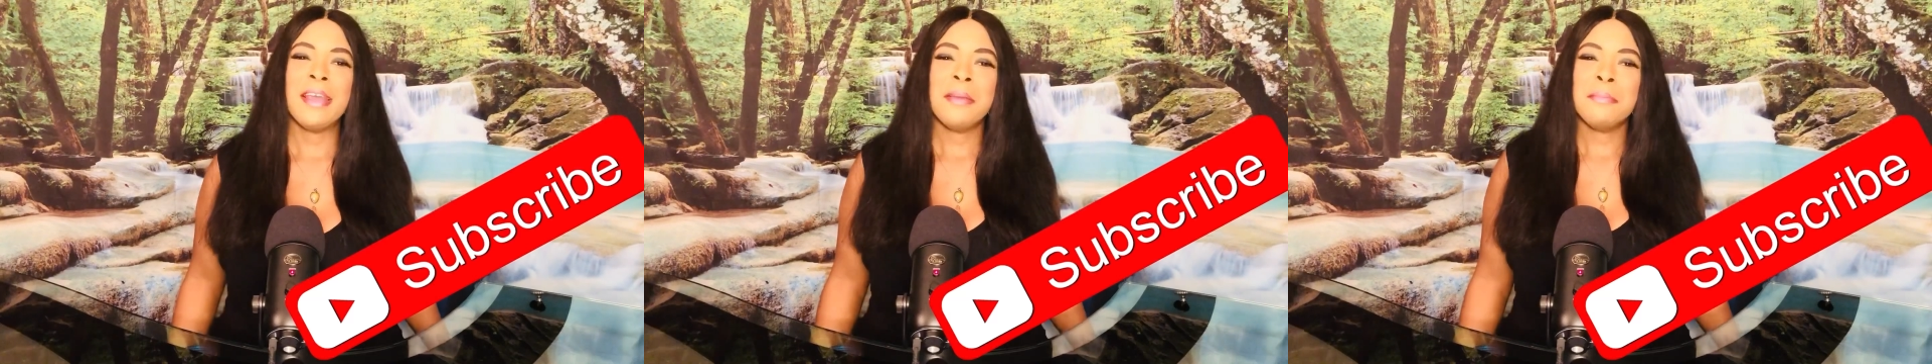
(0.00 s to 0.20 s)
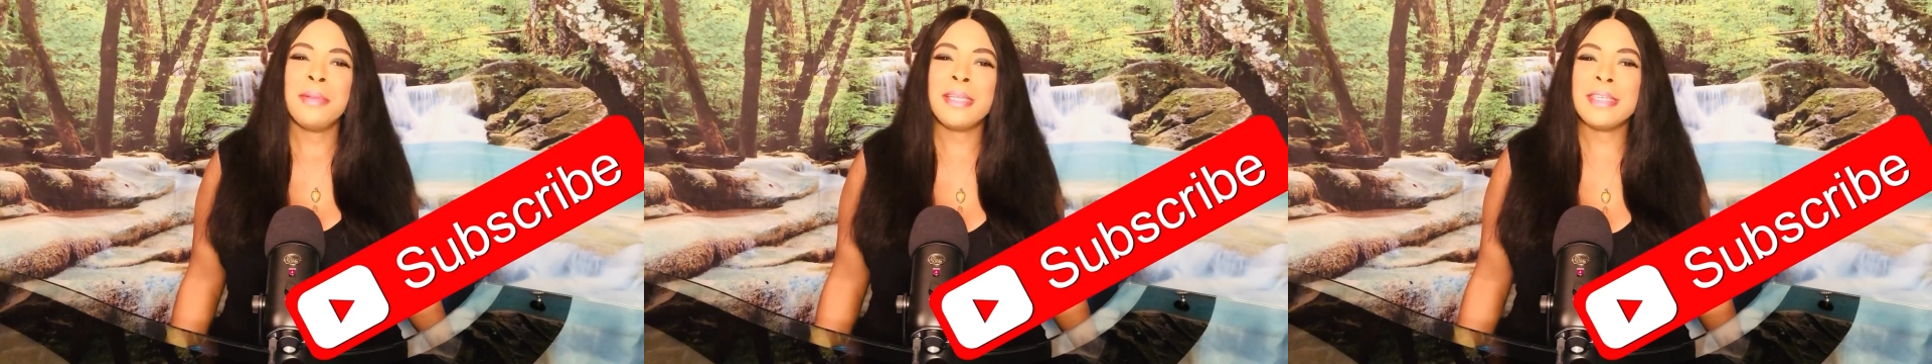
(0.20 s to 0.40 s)

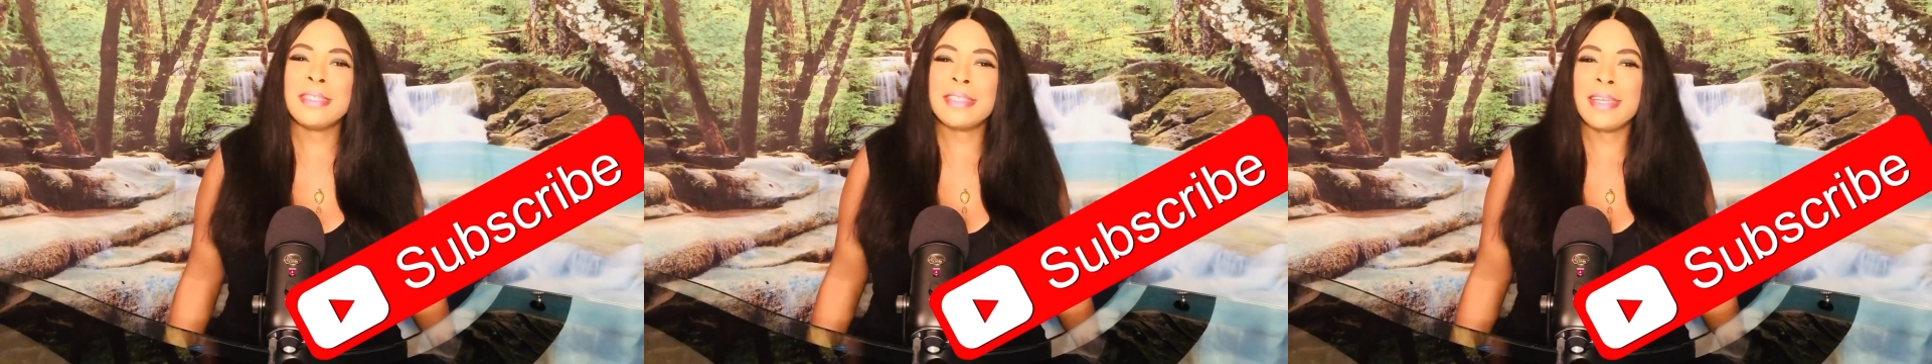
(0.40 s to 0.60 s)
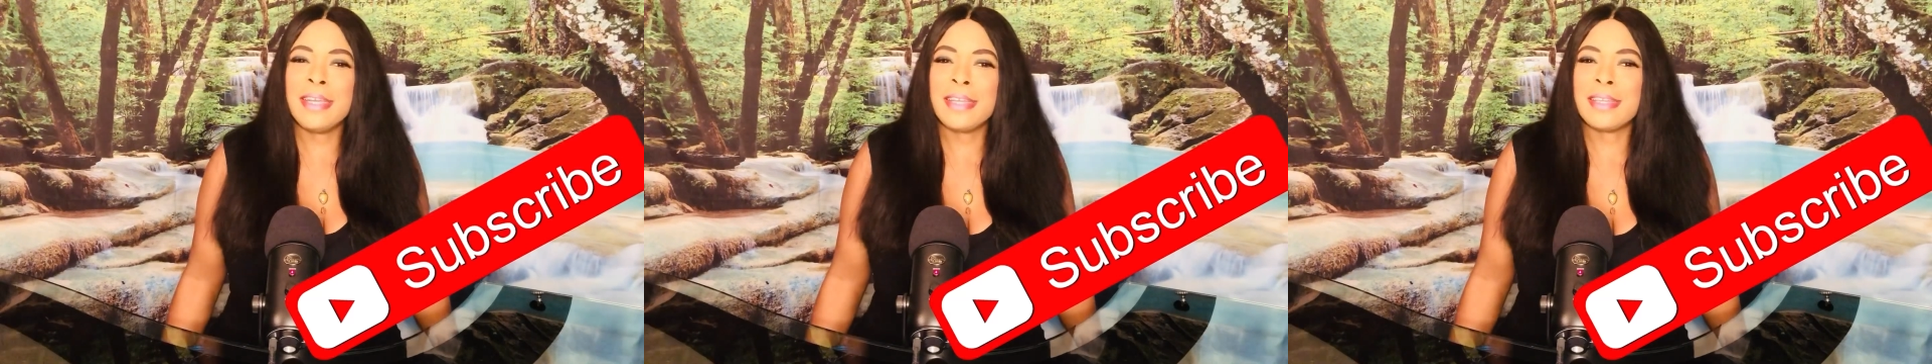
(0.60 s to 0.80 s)
please
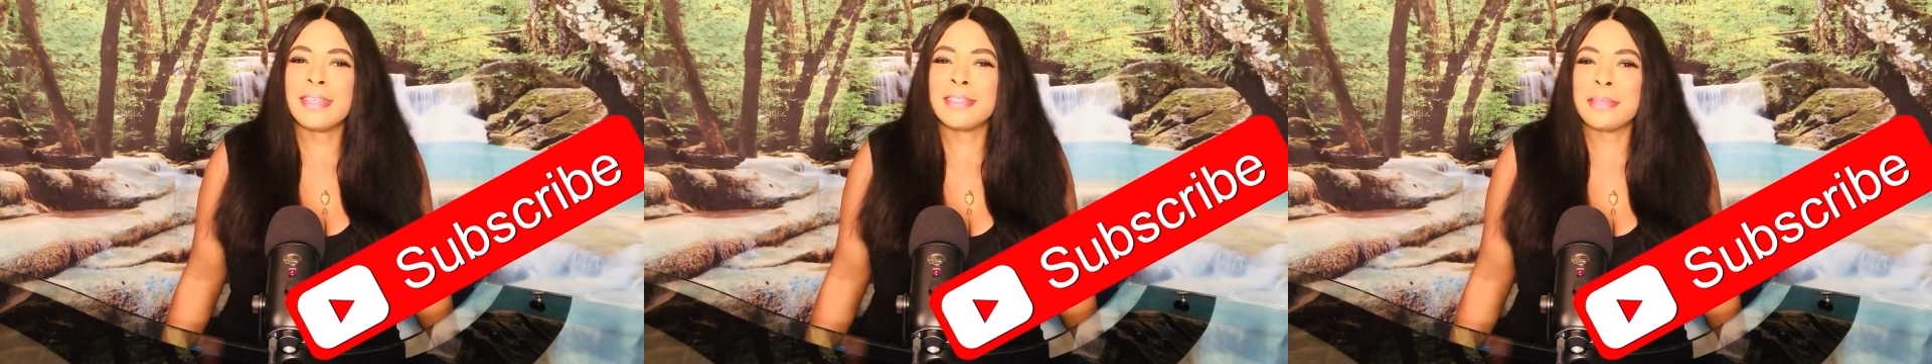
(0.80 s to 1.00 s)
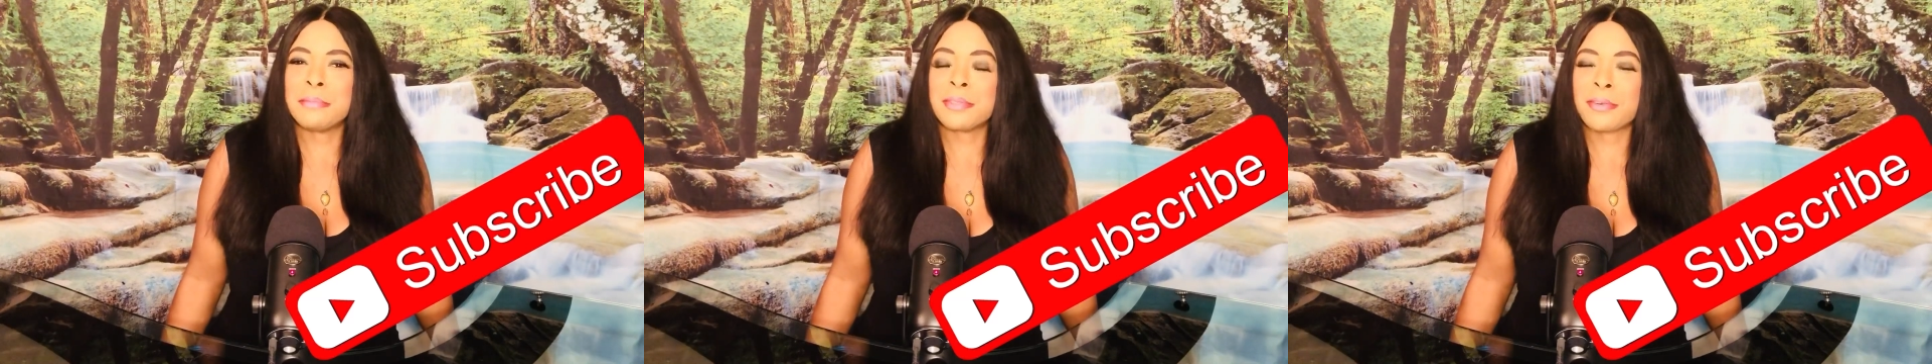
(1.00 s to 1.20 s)
hit the
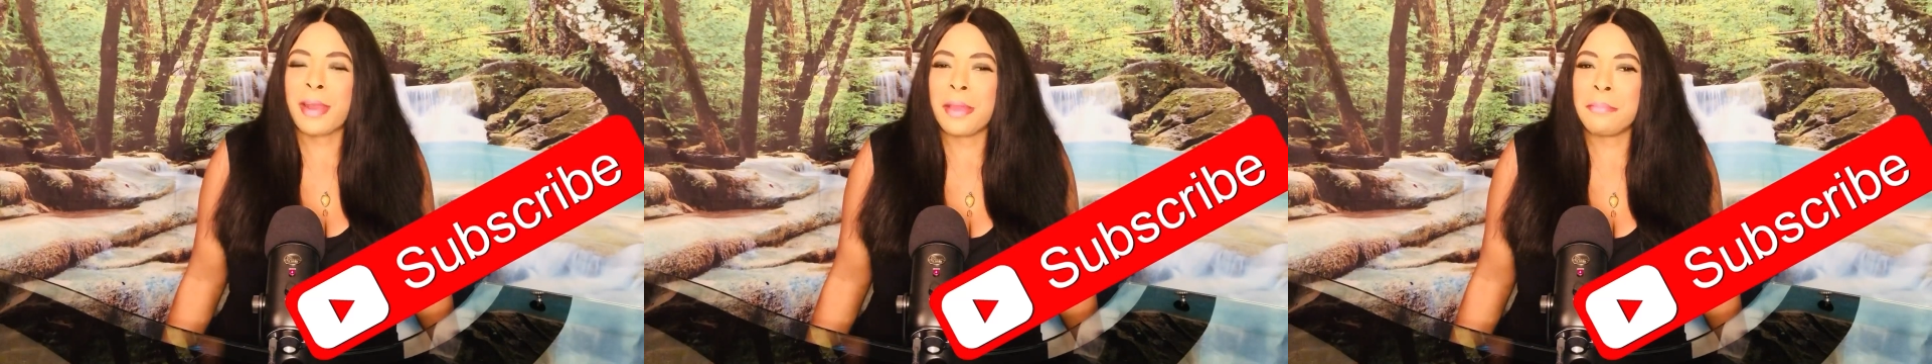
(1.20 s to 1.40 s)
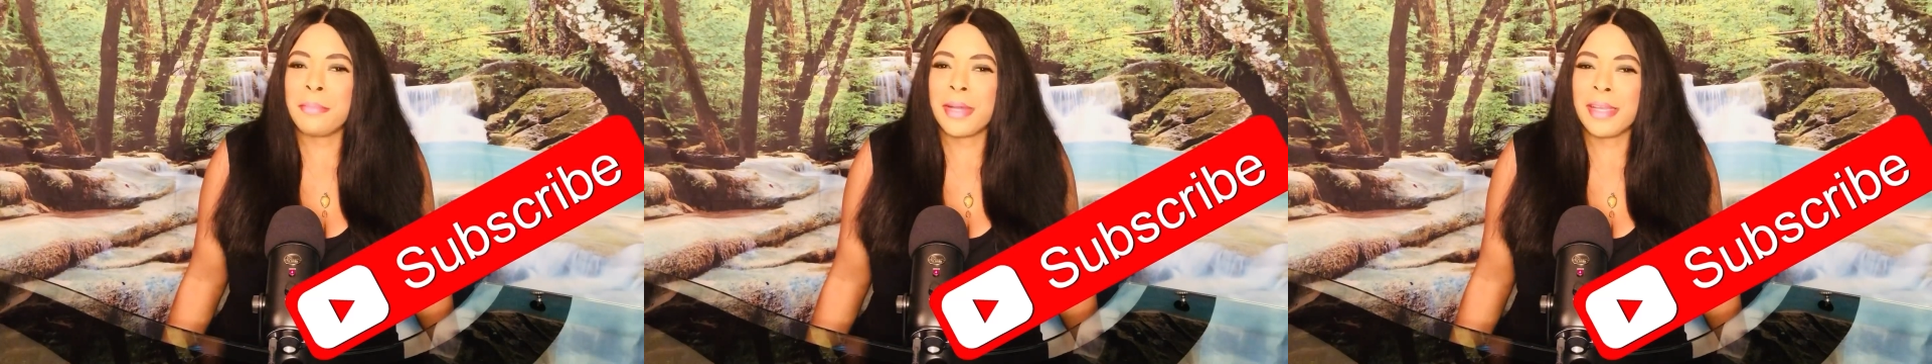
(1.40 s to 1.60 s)

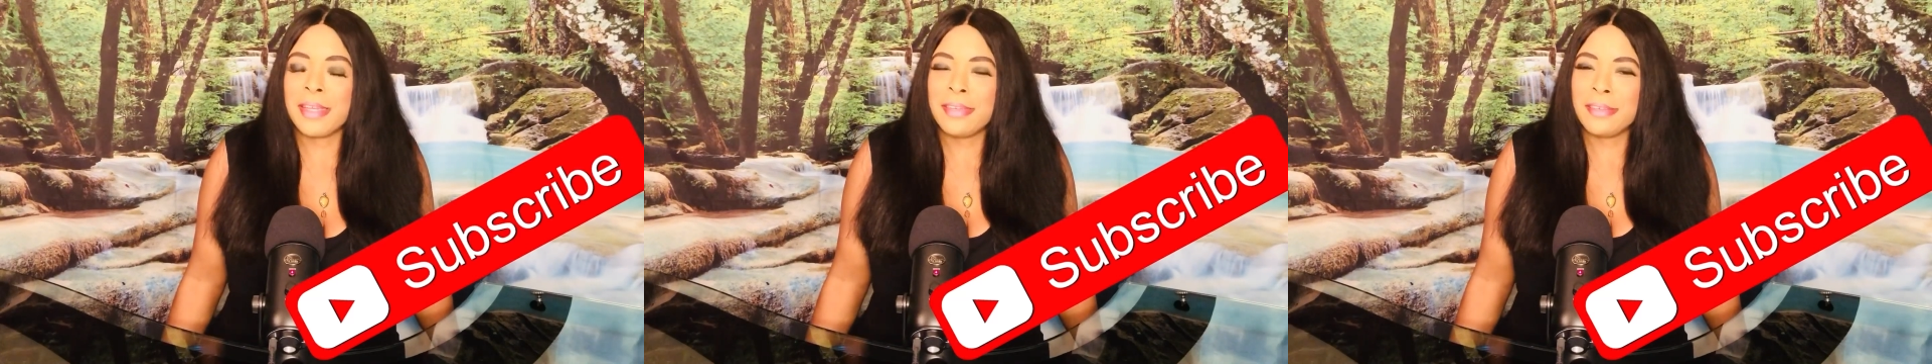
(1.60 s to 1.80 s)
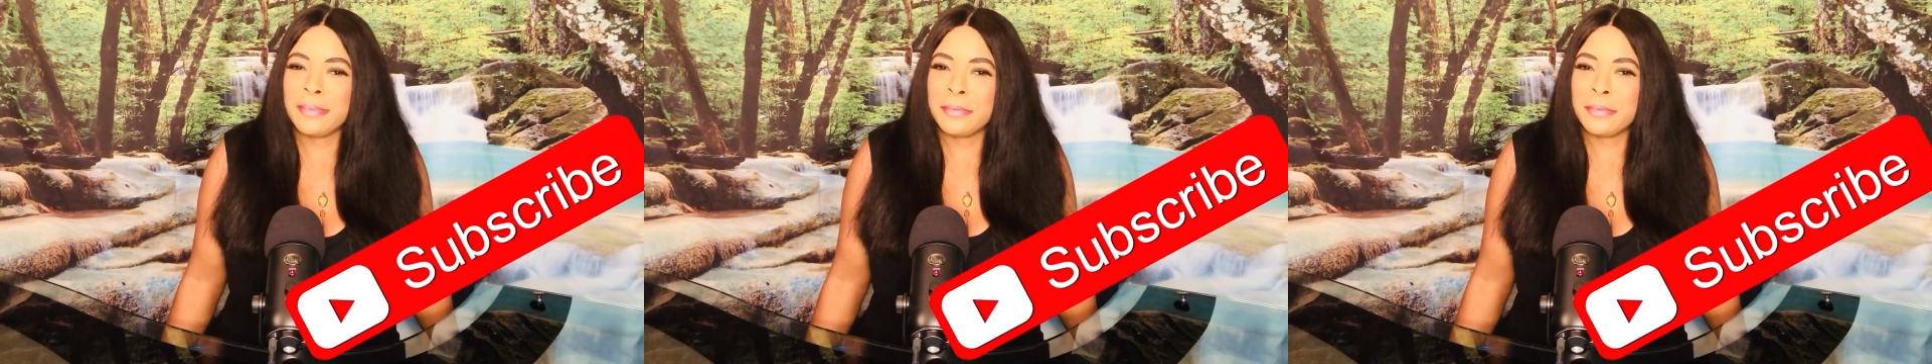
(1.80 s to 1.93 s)
subscribe button,